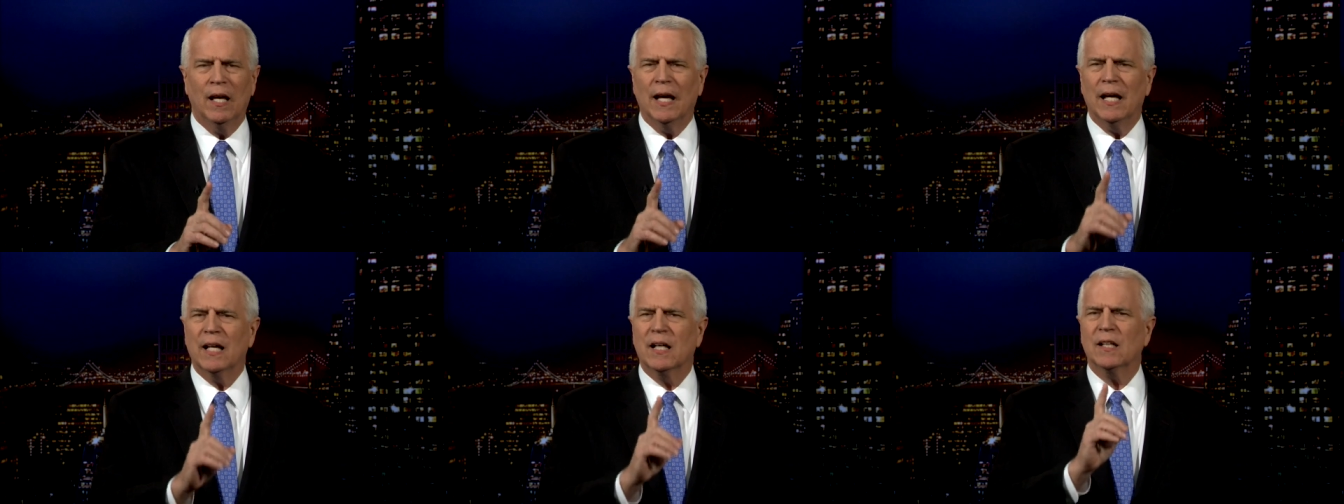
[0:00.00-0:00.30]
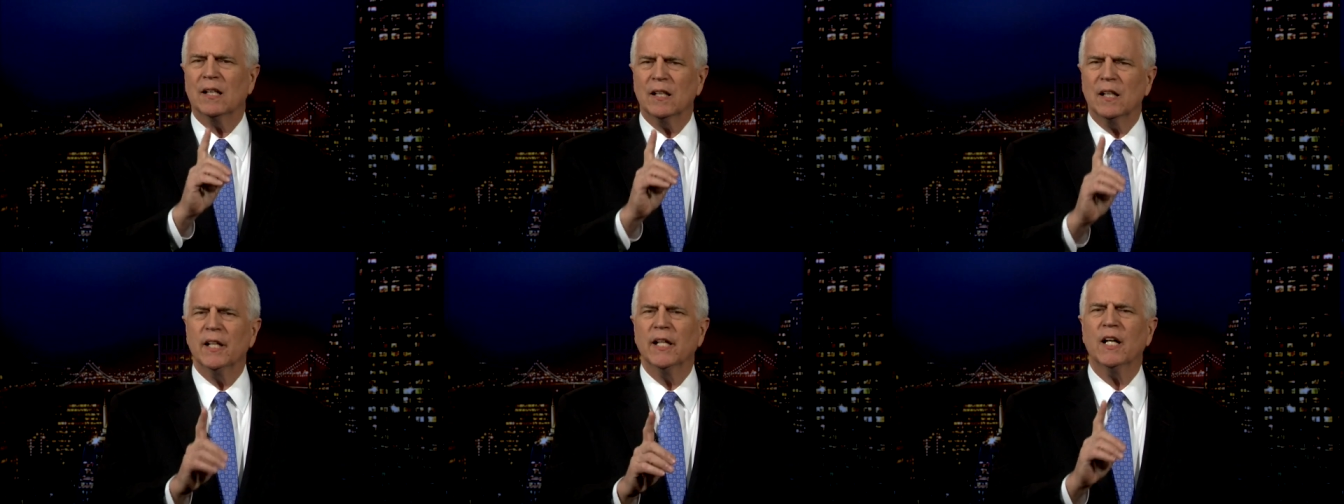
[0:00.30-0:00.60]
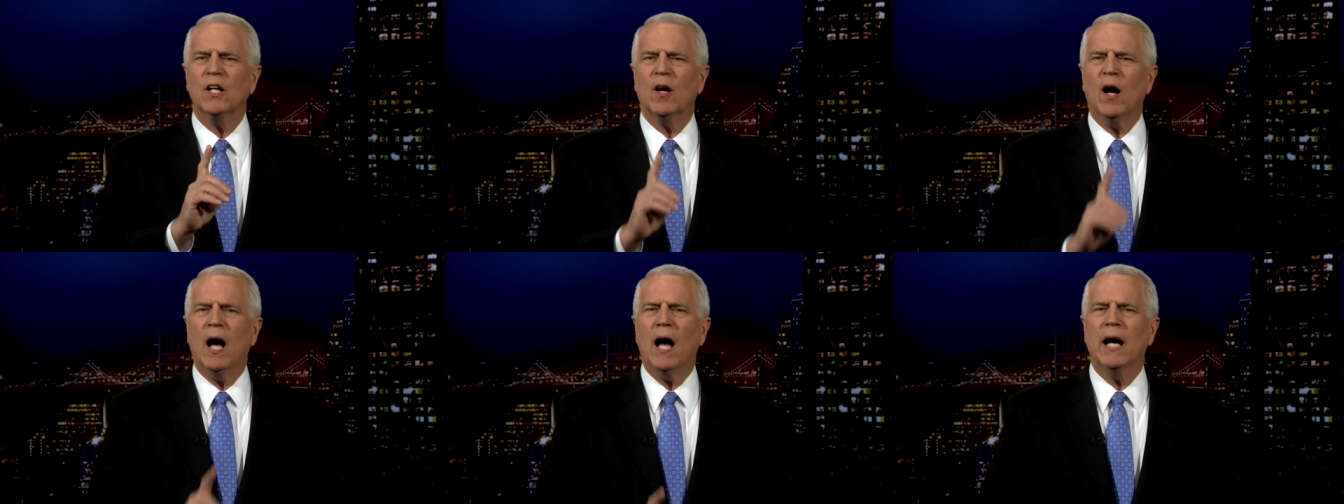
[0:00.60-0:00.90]
a
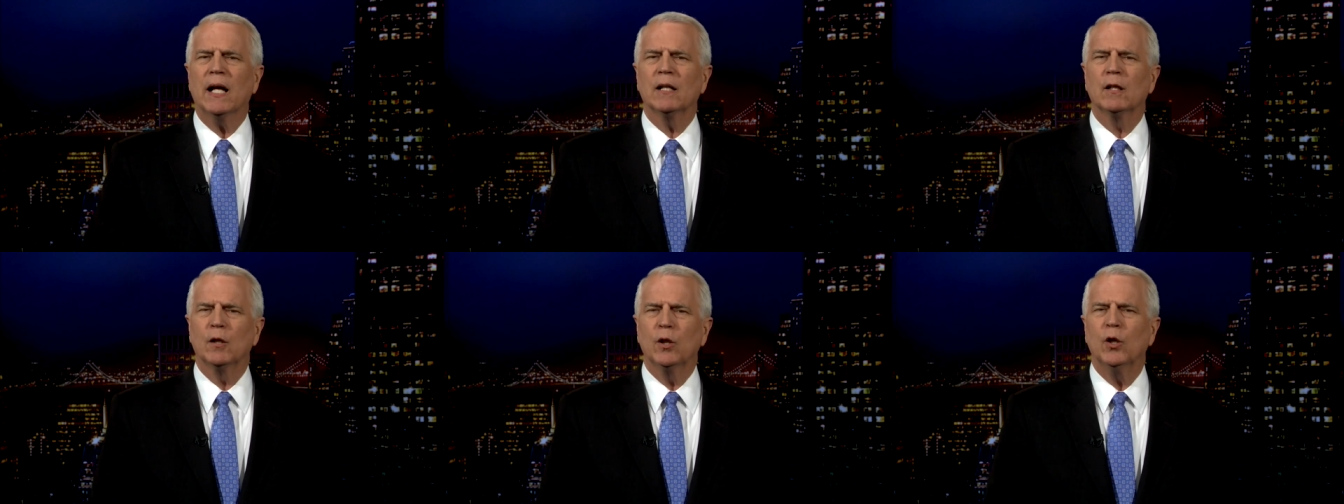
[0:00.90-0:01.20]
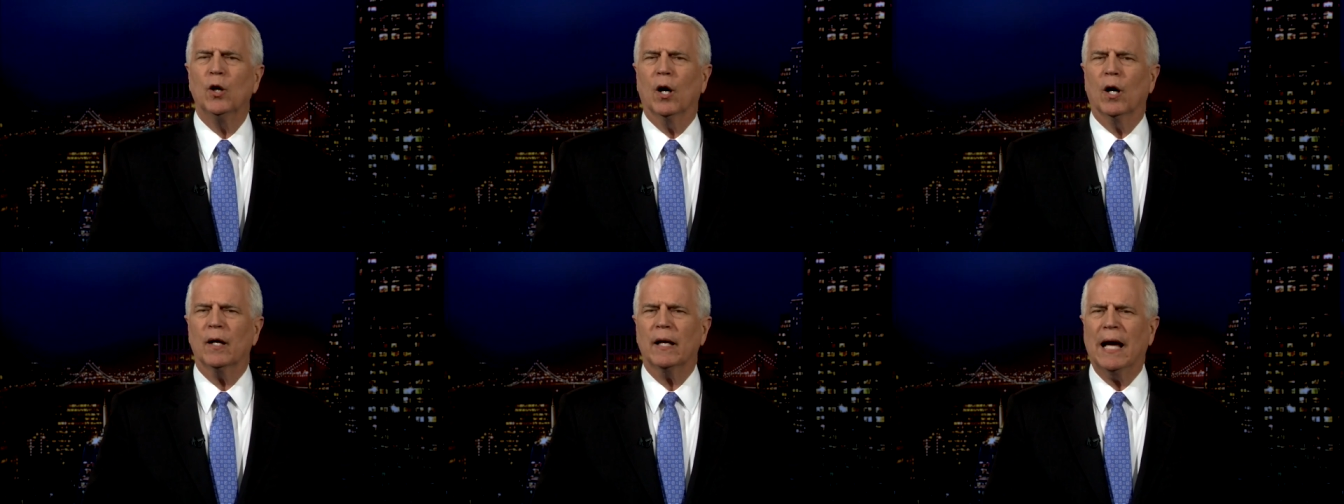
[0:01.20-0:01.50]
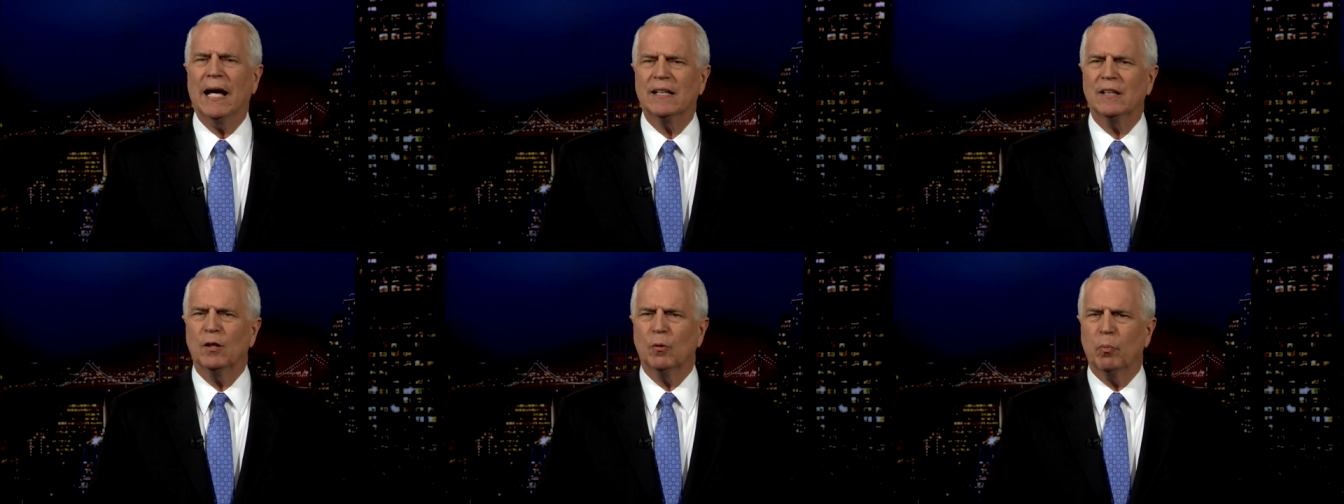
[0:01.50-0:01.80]
clear-eyed look
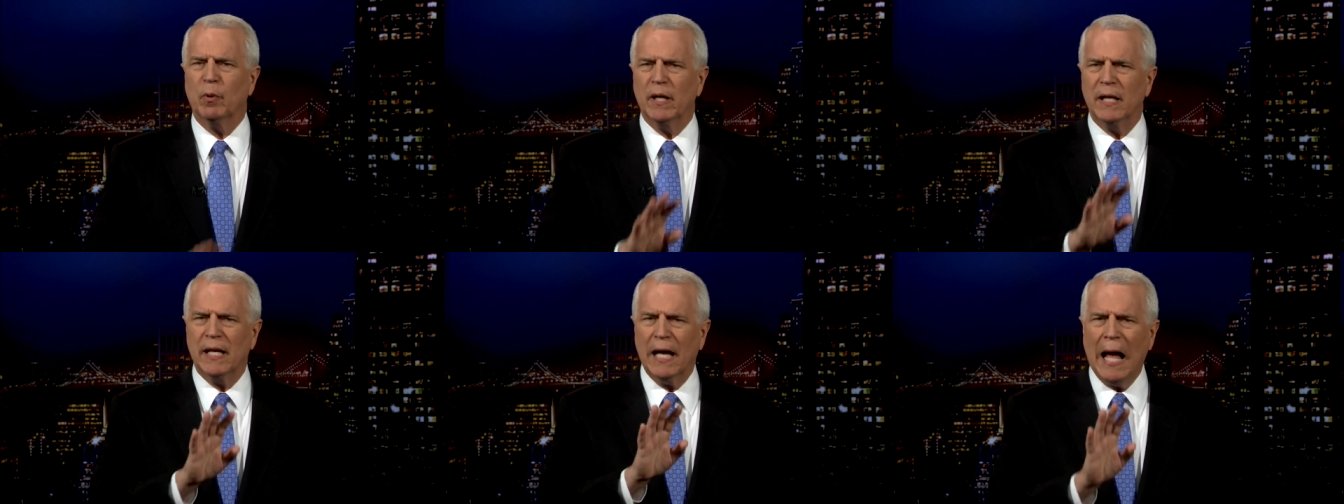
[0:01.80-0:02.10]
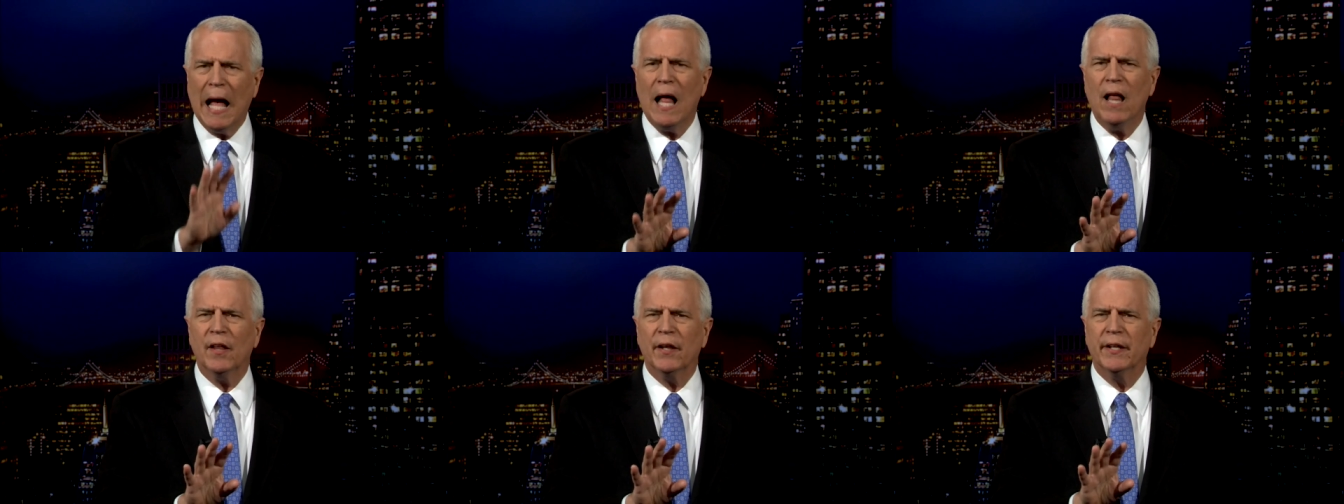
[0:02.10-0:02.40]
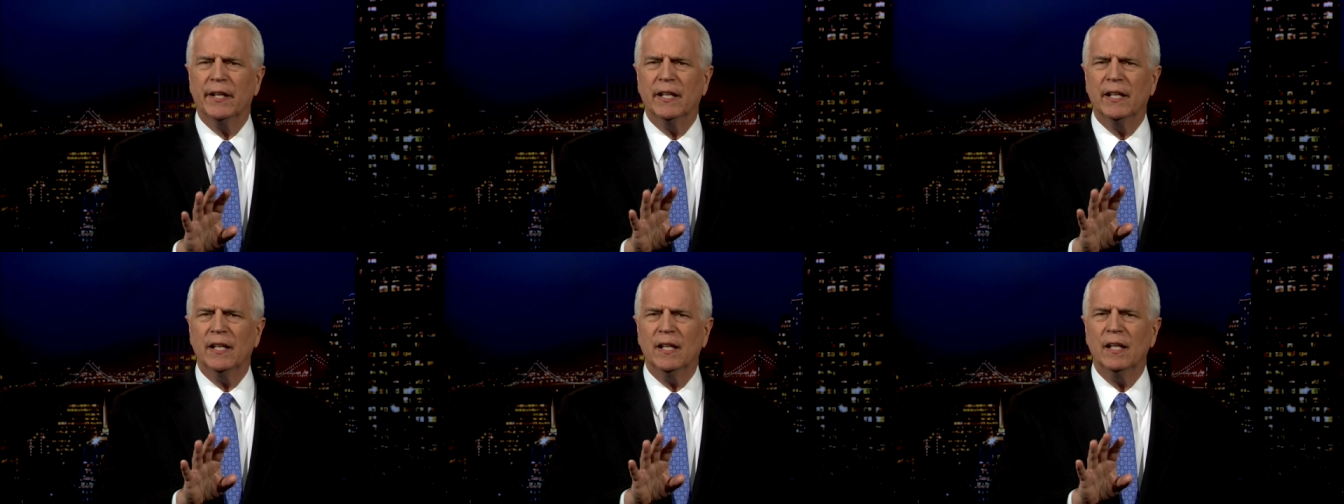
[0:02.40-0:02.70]
at the
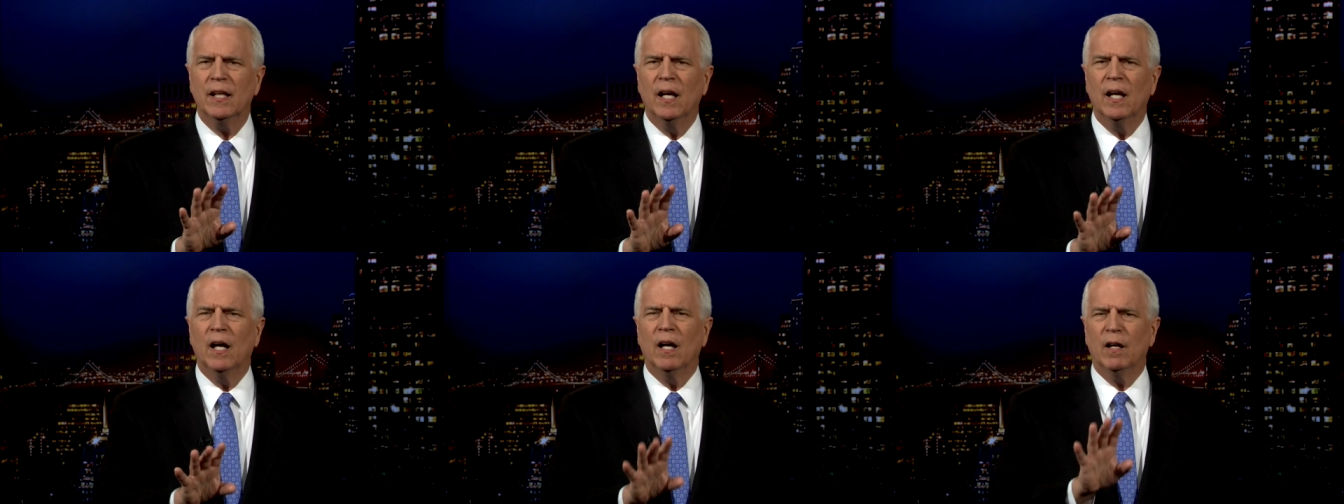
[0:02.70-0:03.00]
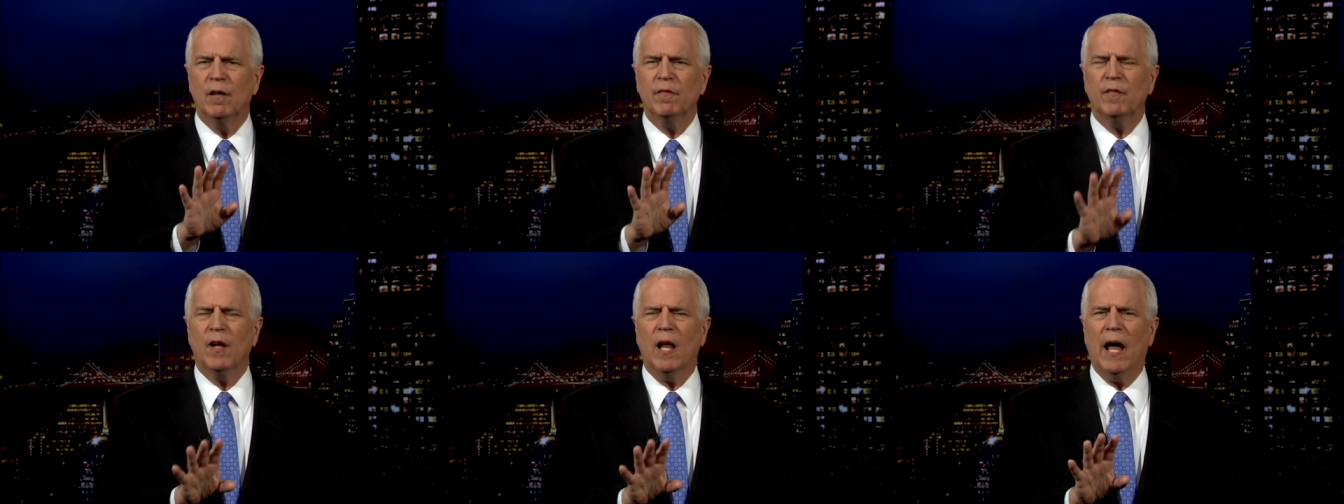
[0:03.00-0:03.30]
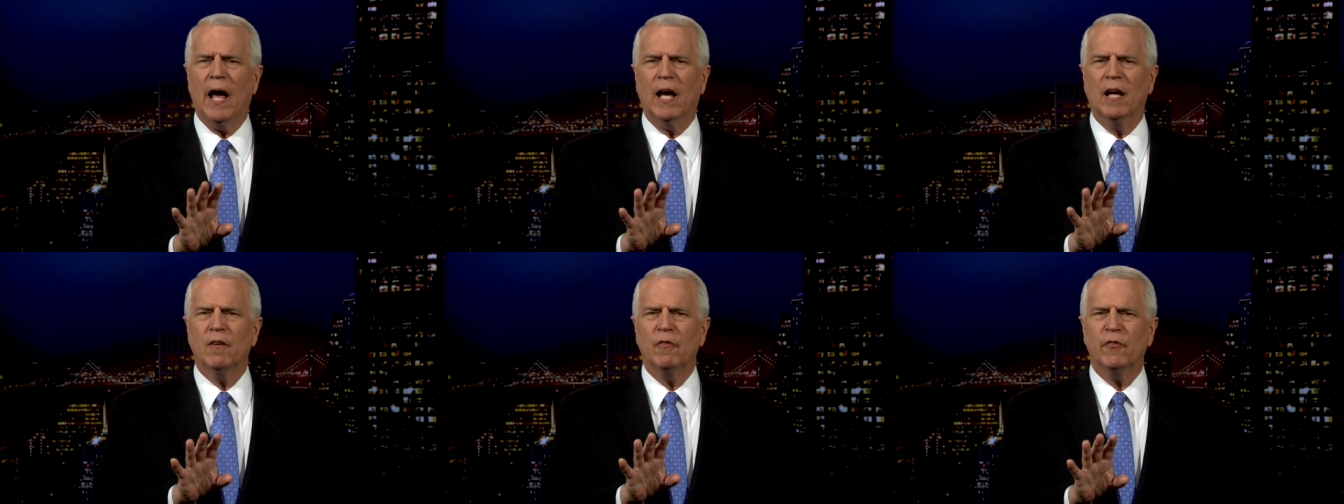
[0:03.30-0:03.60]
reality of
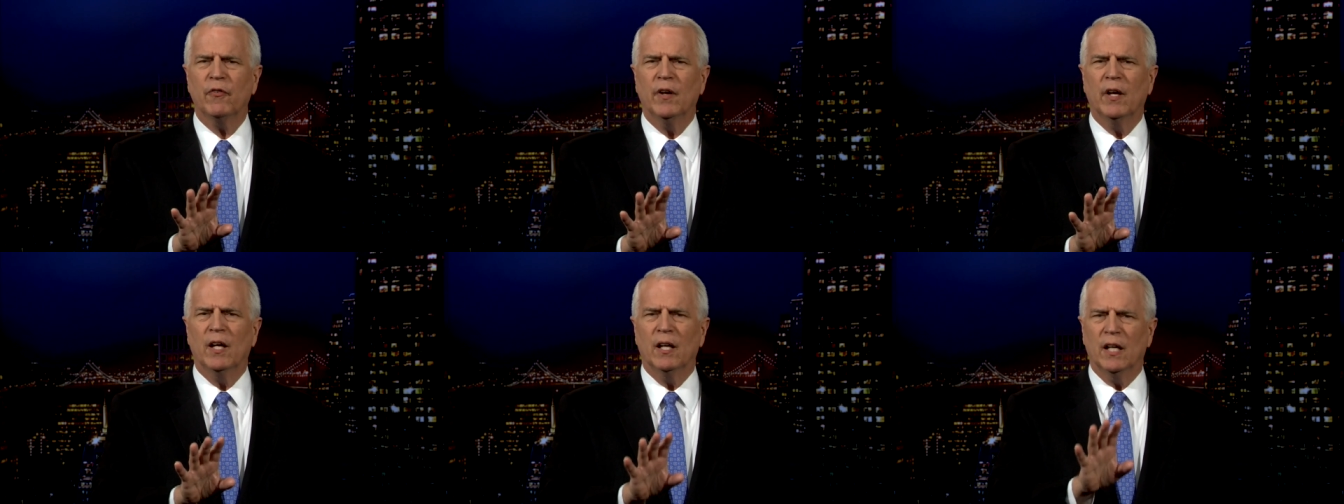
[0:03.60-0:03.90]
life